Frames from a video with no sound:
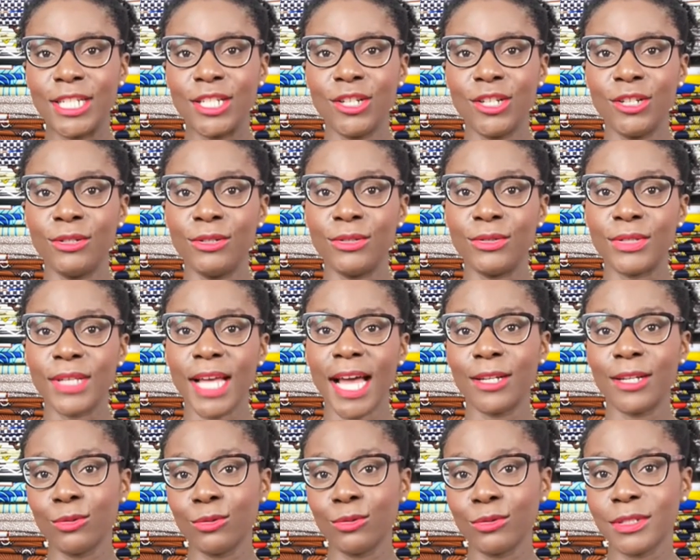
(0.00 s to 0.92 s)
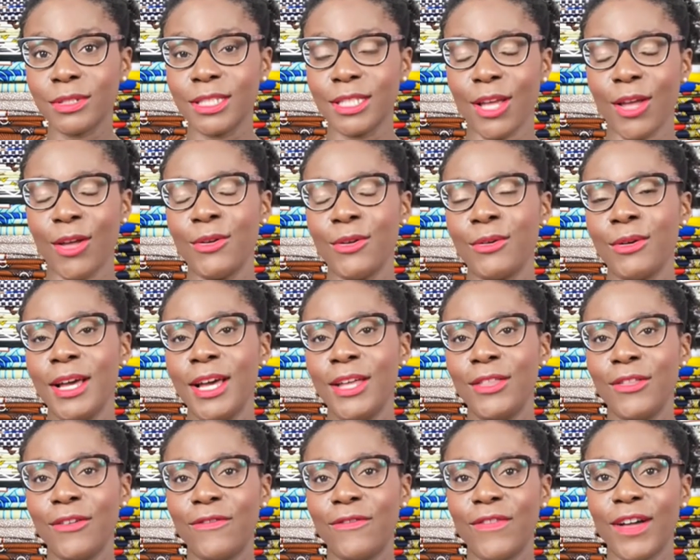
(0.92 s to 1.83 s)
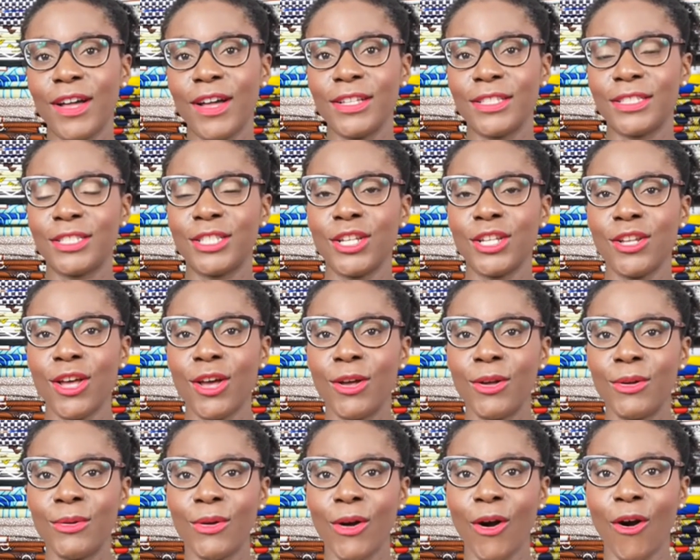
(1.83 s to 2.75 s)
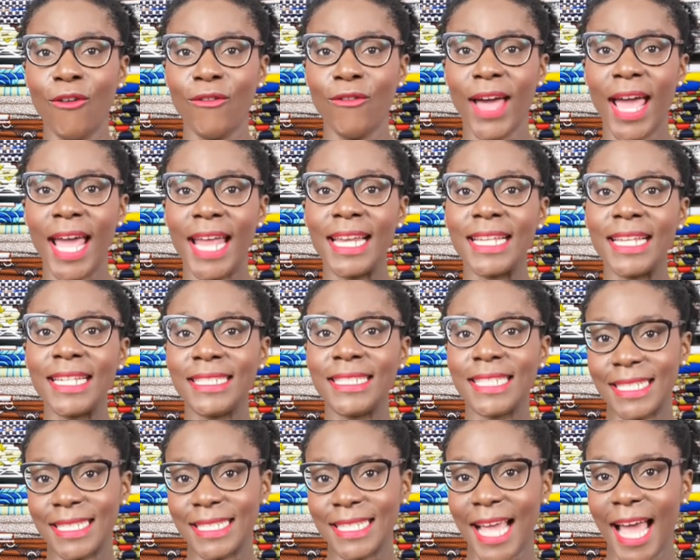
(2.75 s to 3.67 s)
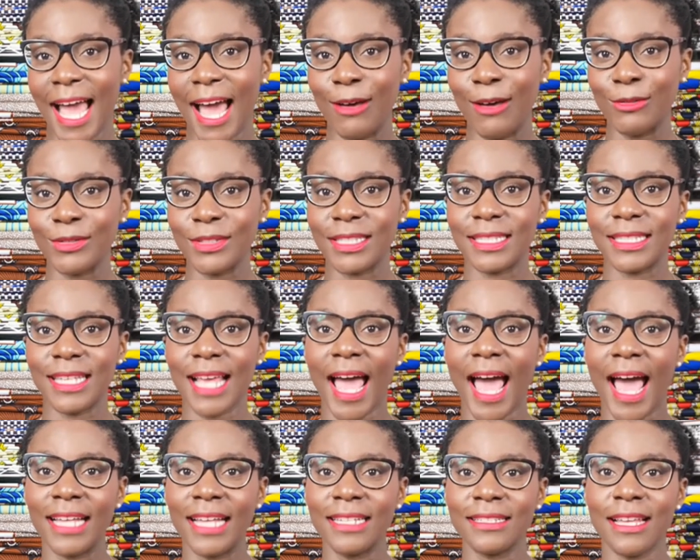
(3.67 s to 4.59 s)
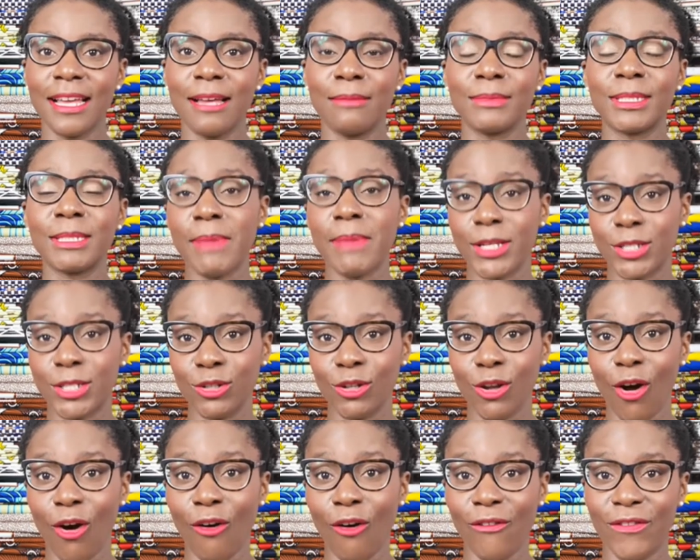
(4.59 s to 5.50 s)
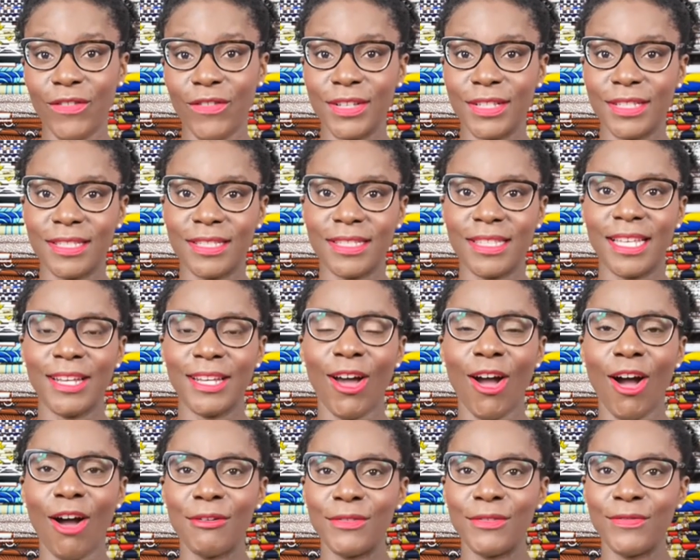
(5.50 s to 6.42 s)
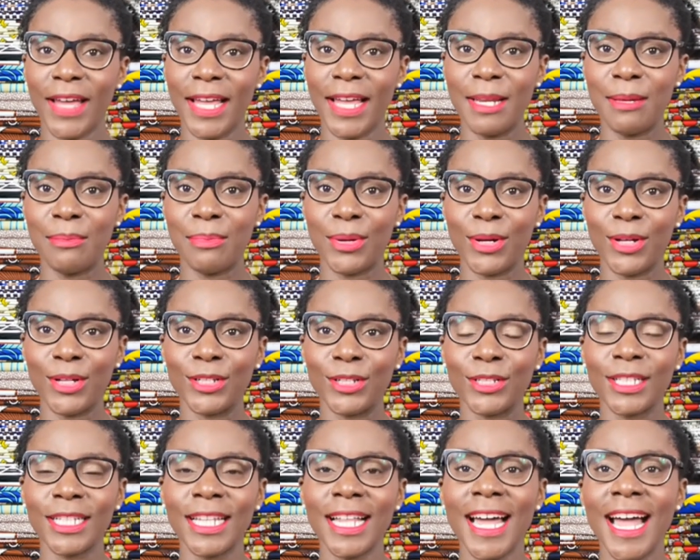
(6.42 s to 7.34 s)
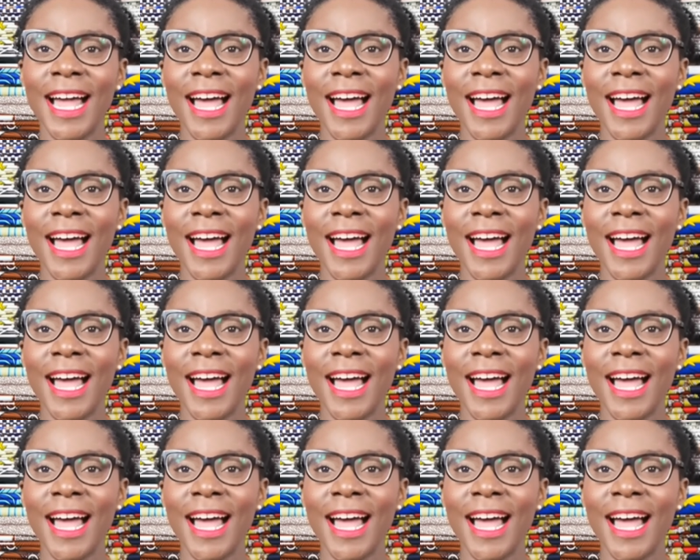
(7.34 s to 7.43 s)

news and also the first to know of any discounts and um, special offers that are available.